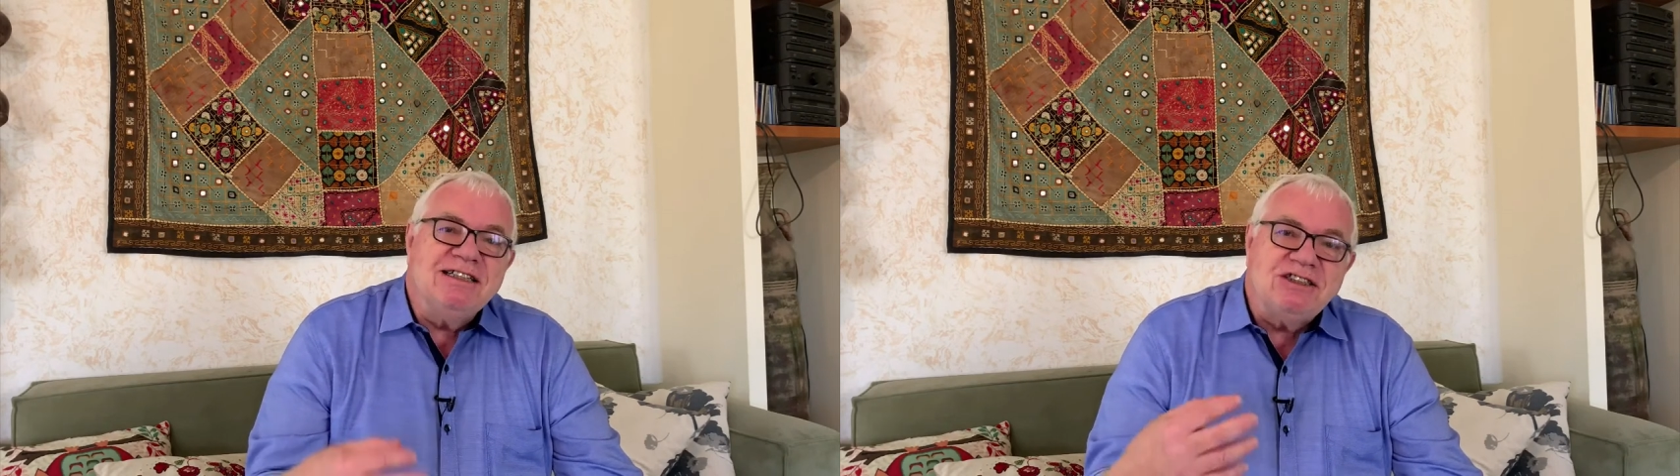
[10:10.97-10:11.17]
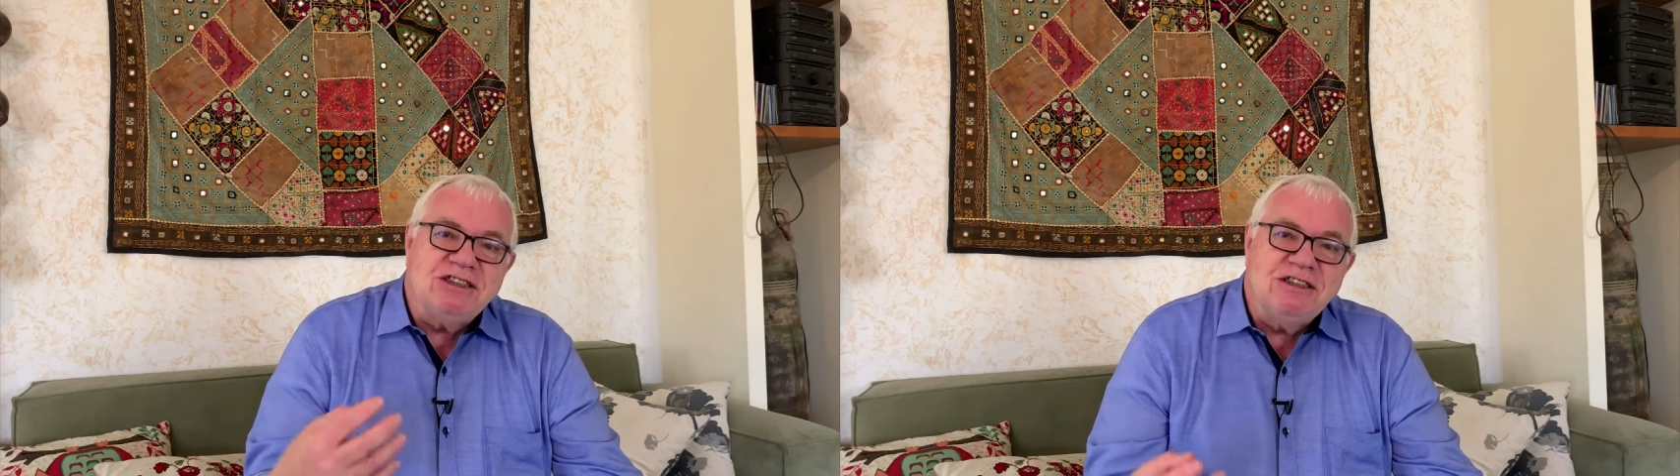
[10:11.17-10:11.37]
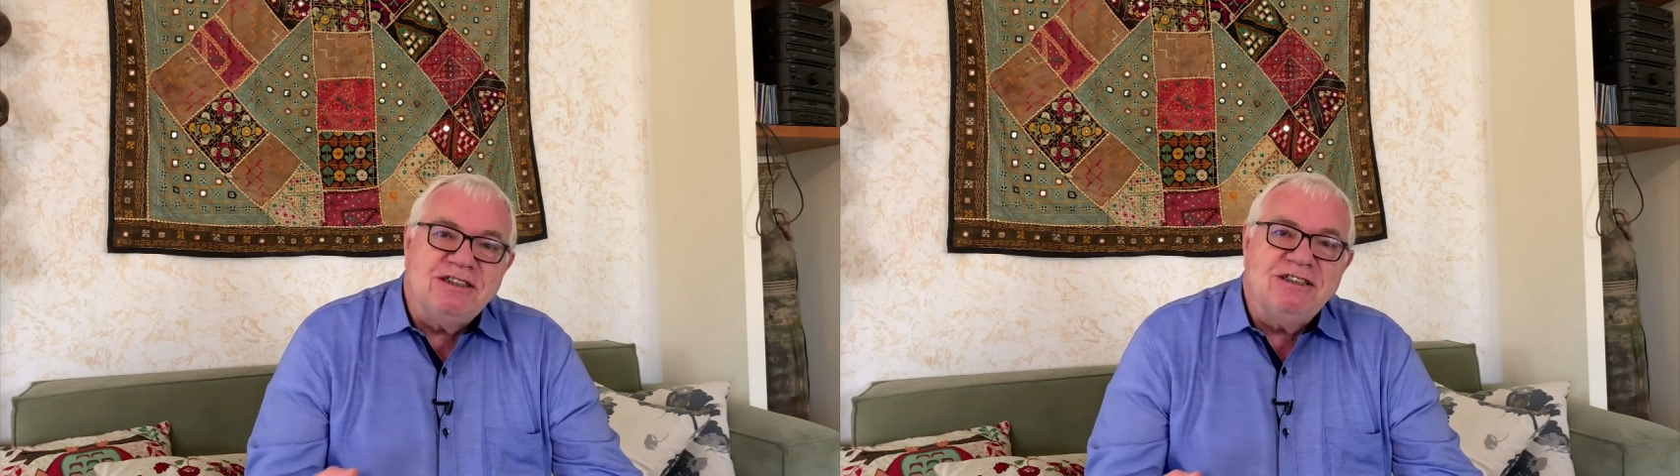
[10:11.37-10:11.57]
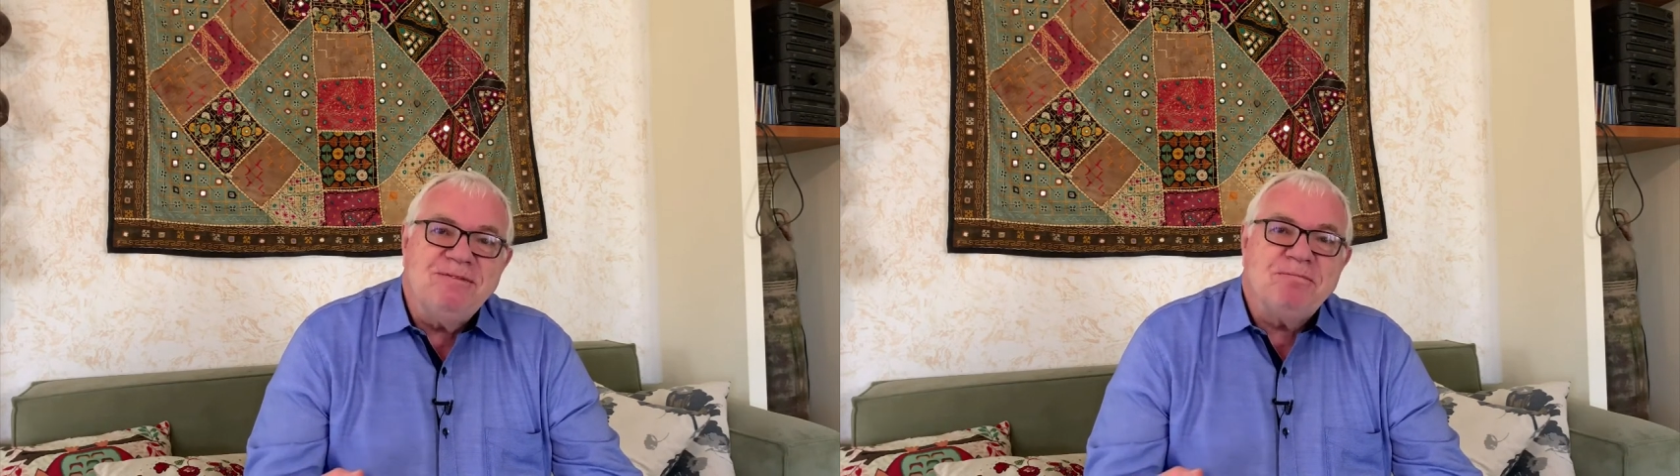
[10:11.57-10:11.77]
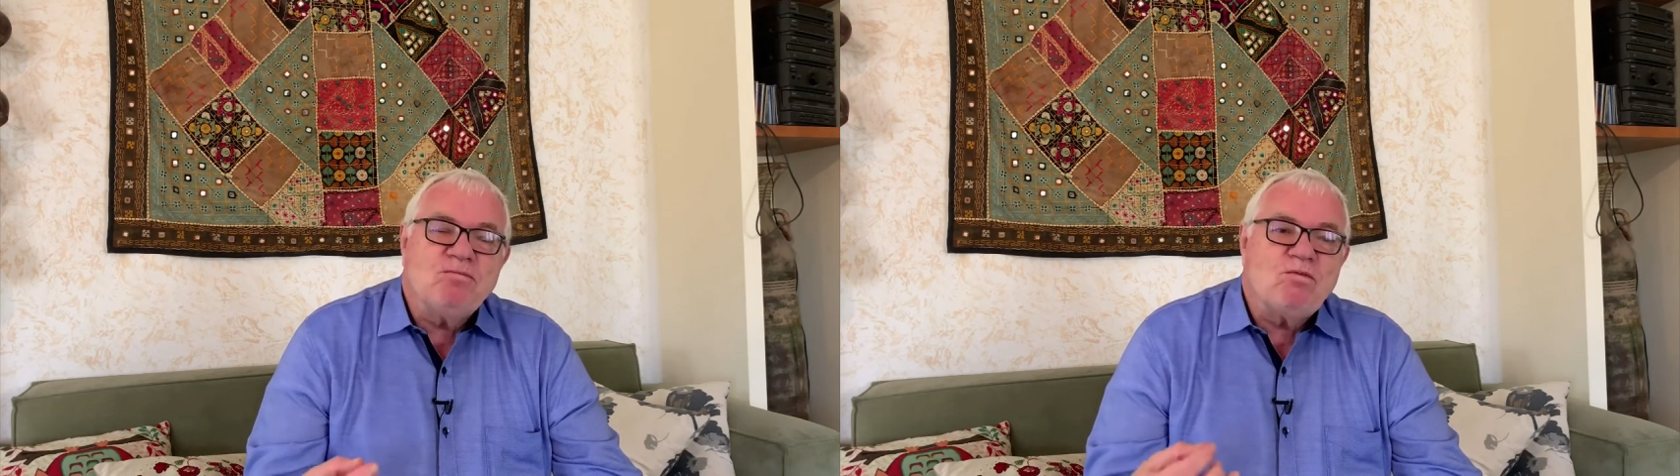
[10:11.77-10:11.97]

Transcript: is still